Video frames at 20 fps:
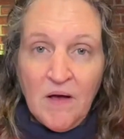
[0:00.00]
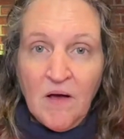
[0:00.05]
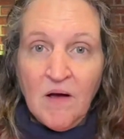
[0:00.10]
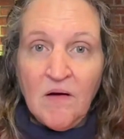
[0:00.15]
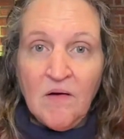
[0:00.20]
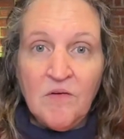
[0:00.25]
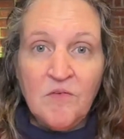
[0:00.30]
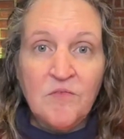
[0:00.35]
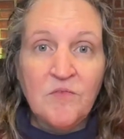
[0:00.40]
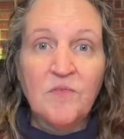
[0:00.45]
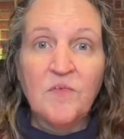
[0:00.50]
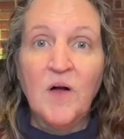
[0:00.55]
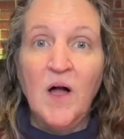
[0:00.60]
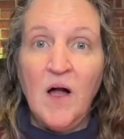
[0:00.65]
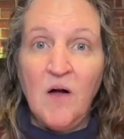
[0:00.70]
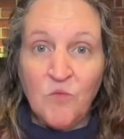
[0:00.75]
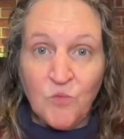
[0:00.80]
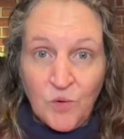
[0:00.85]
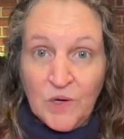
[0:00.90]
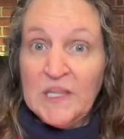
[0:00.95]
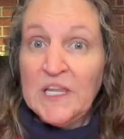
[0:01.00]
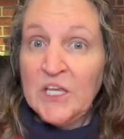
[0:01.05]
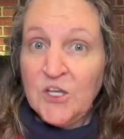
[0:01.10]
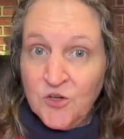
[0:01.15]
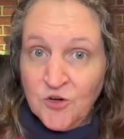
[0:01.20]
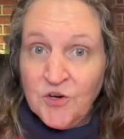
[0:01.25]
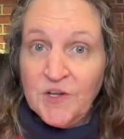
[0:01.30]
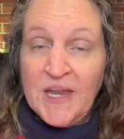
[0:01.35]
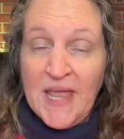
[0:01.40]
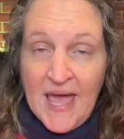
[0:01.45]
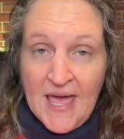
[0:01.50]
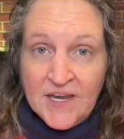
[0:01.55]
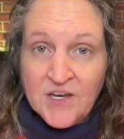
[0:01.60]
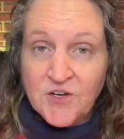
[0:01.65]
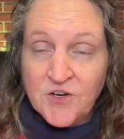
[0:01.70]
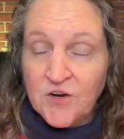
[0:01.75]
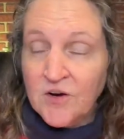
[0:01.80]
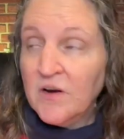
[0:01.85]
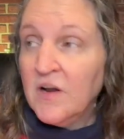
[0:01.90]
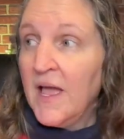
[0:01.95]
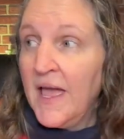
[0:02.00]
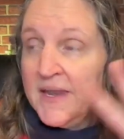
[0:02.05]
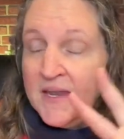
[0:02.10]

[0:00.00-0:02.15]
of a really good editor,